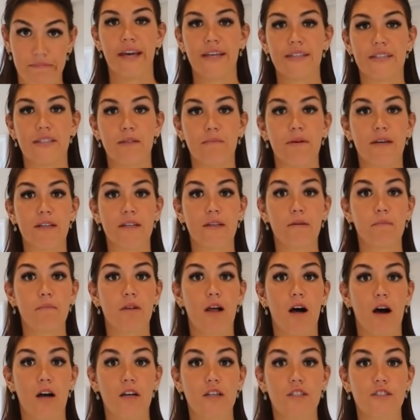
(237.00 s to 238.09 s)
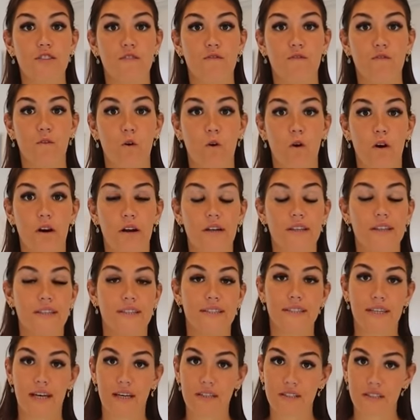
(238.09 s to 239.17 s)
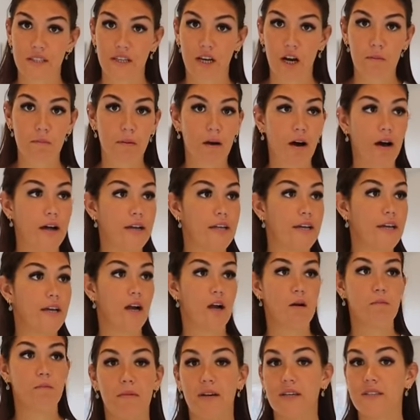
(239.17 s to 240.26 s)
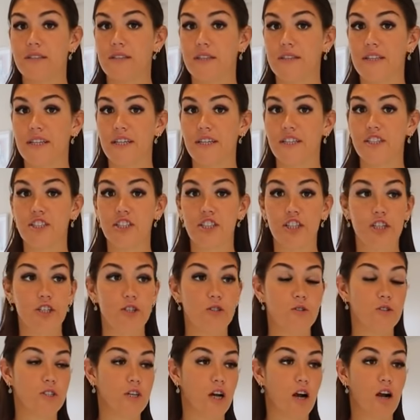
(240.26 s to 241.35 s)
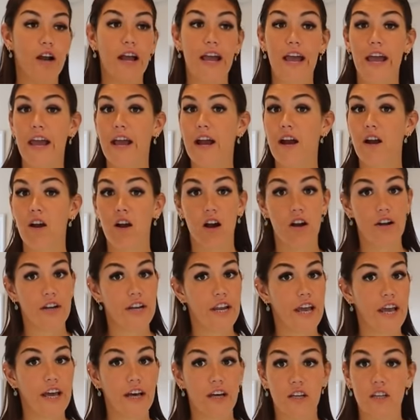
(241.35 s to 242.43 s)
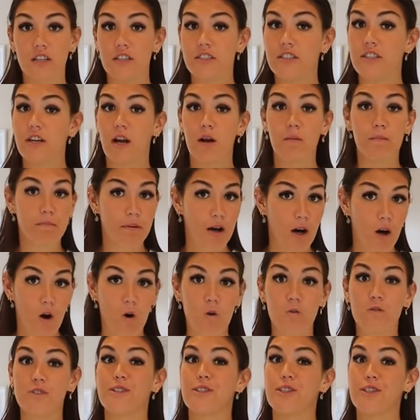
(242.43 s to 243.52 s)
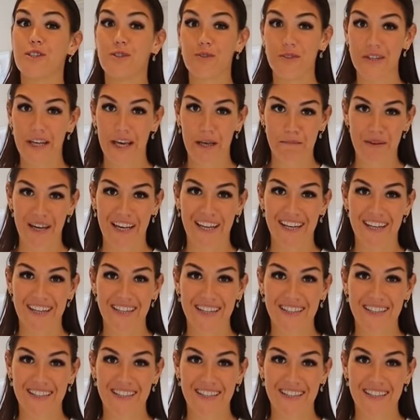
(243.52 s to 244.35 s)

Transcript: It's the building blocks for the cells in our body, muscle tissues, our hair, our nails, our bones, you name it.